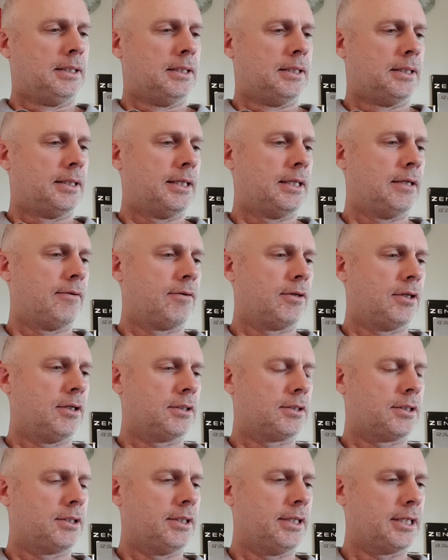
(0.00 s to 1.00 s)
Then I've
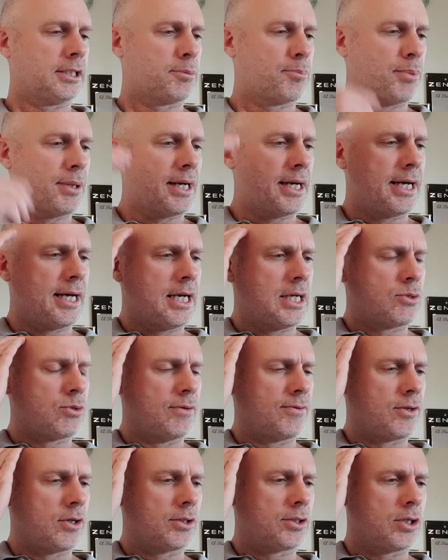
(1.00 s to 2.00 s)
got next page.
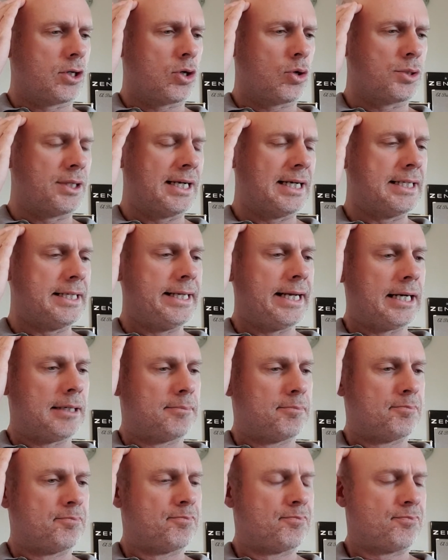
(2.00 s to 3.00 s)
We've got Rodania.
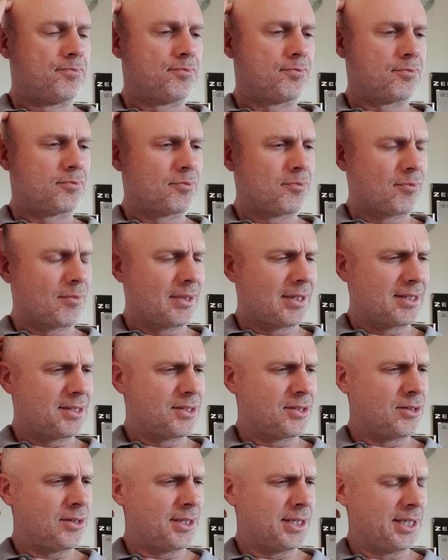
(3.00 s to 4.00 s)
It's
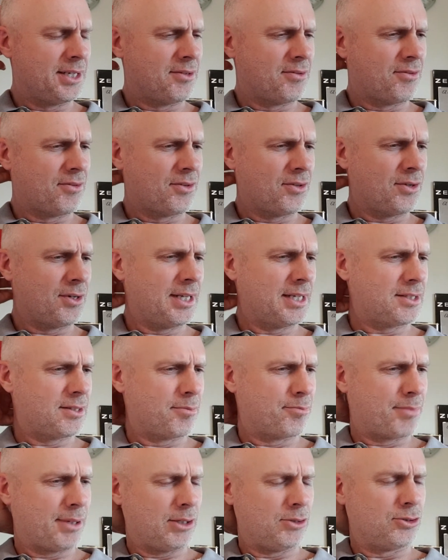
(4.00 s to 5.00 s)
1930. That's a
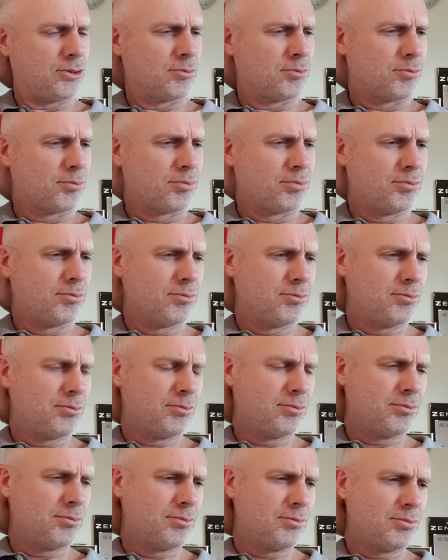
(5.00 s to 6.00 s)
Belgian
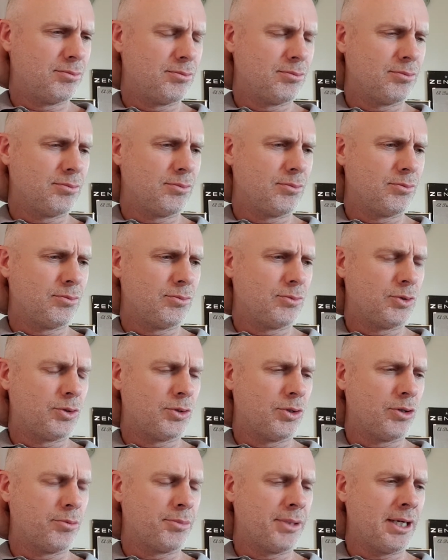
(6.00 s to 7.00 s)

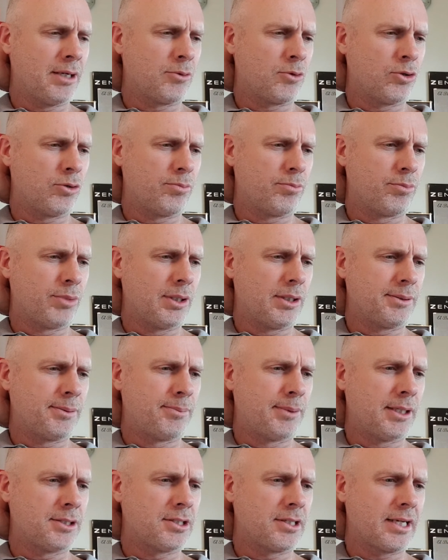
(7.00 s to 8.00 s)
group now,
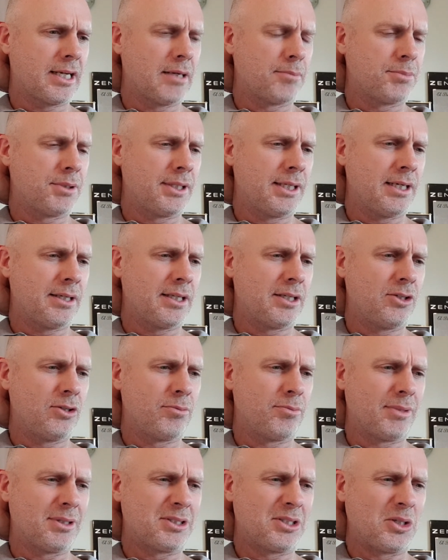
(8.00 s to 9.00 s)
Belgian company now. They do
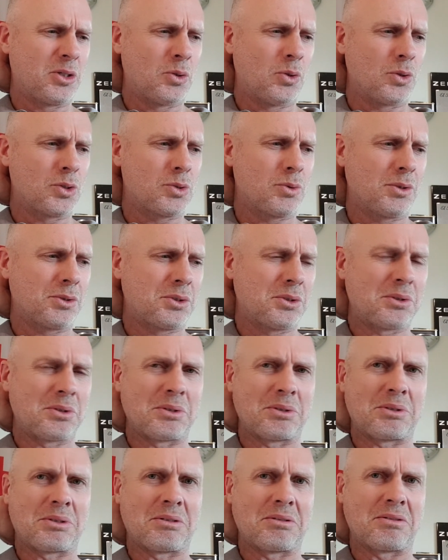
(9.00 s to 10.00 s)
mostly quartz watches.
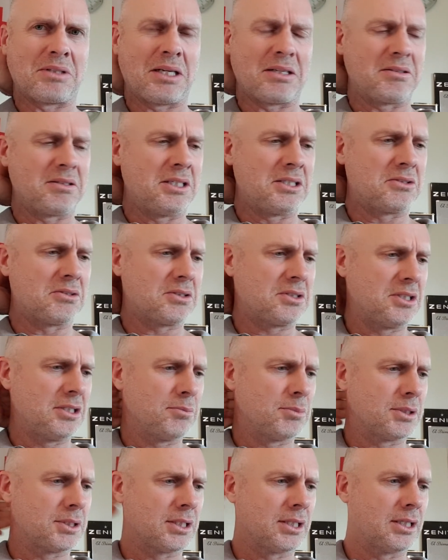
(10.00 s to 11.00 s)
It's not that interesting,
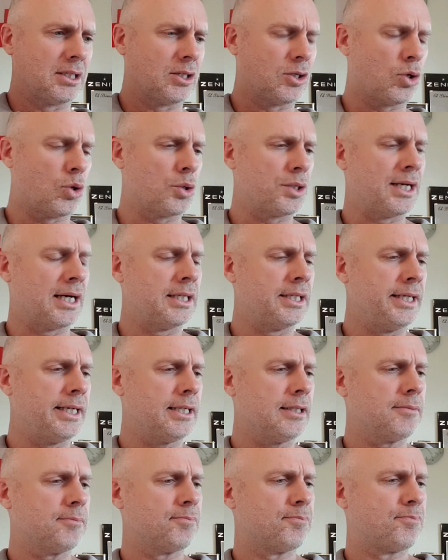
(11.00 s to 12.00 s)
but Rodania.